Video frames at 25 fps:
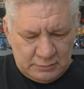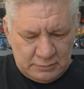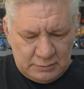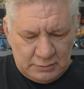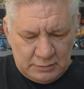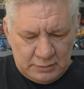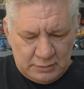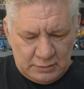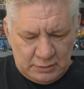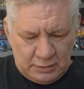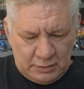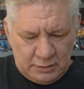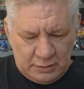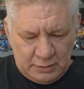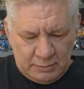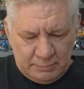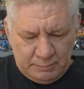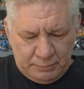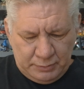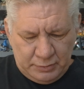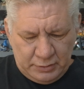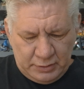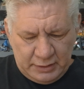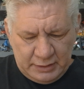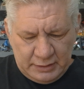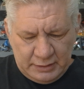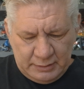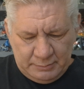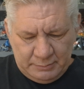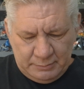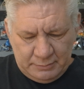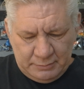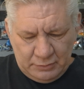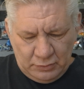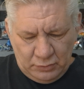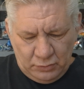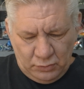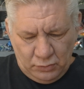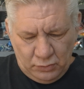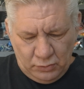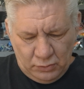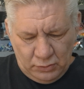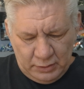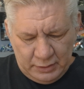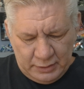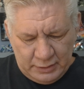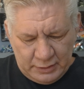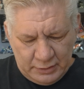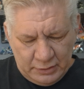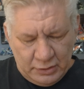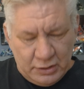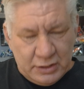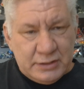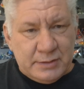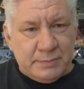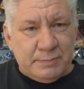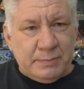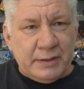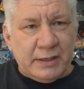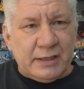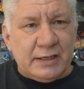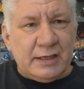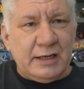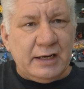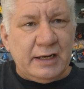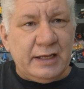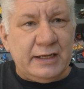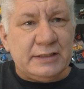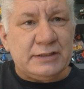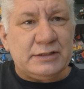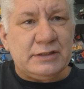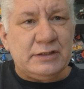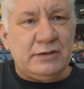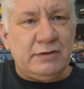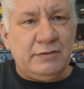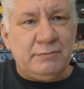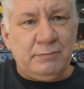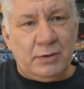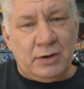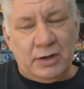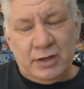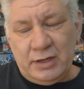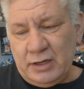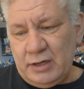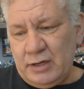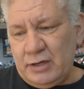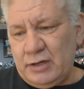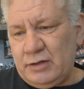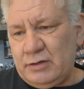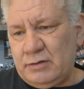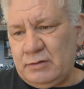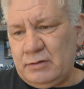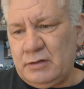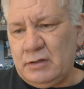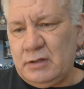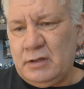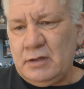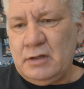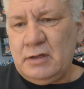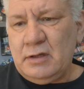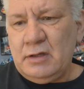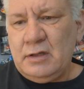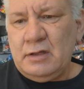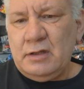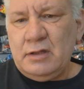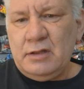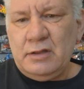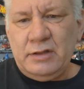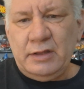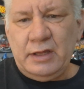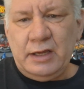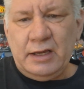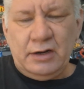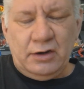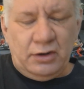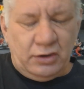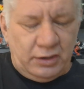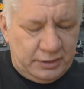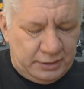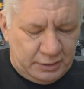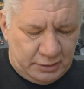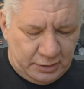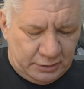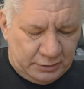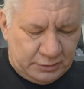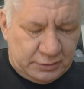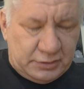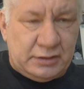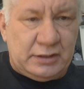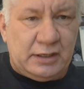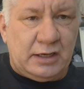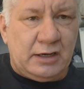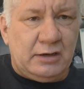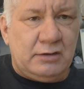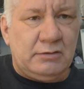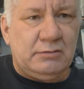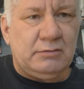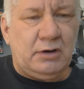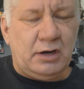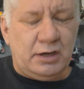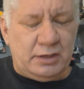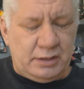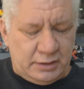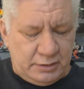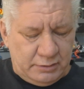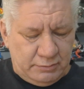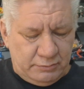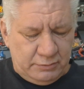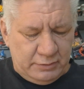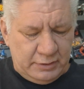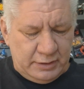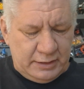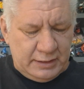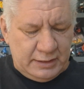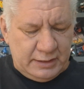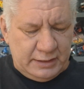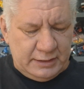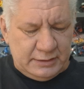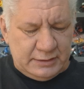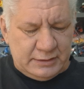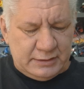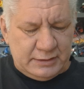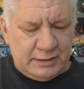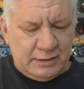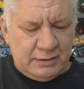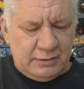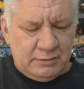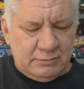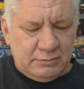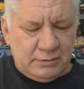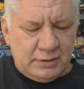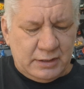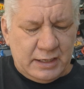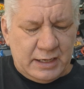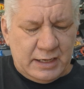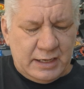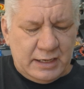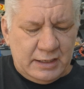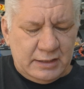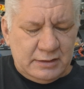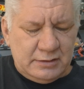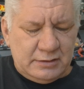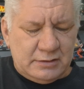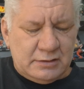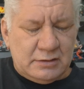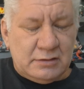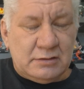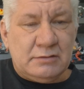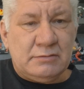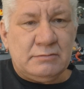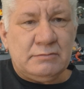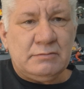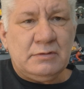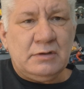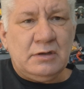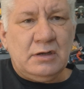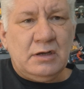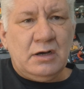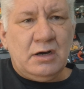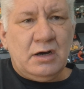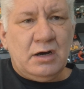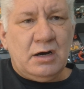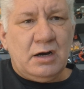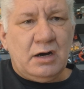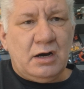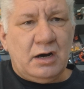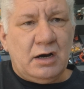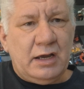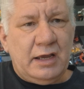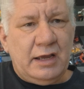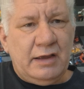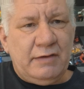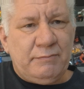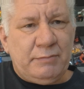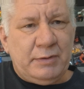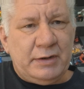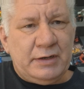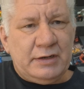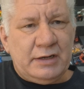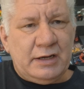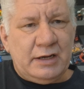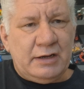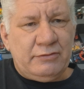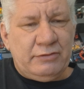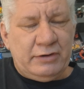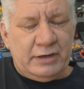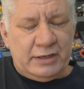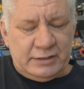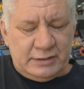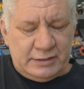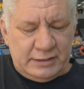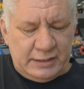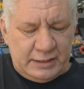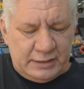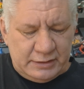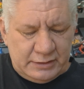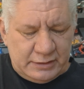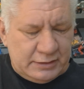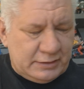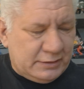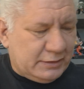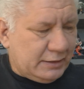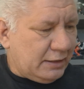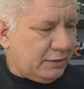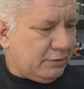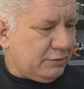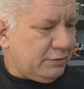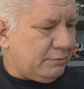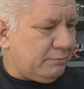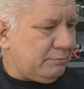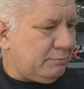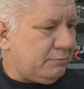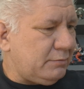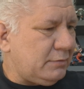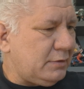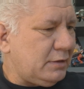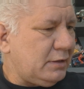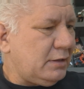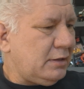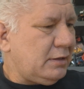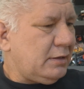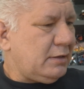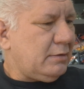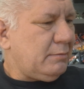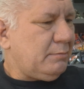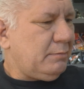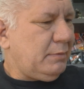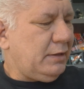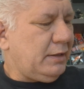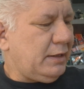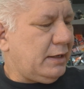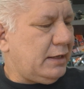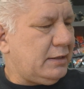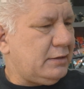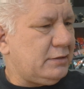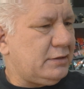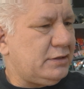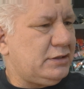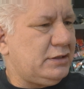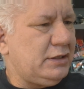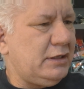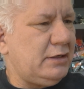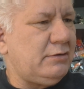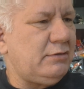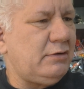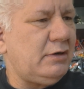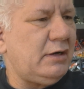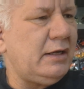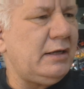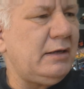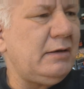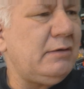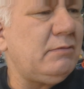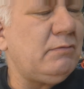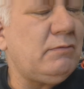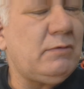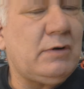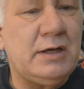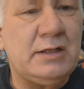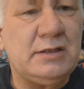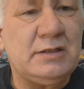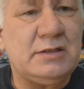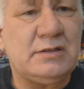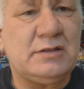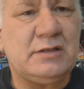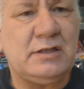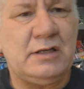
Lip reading: And I'm putting them all in a nice big collection of my own. that I don't sell. I don't really sell cars. I have been known around town to sell them, but they're generally ones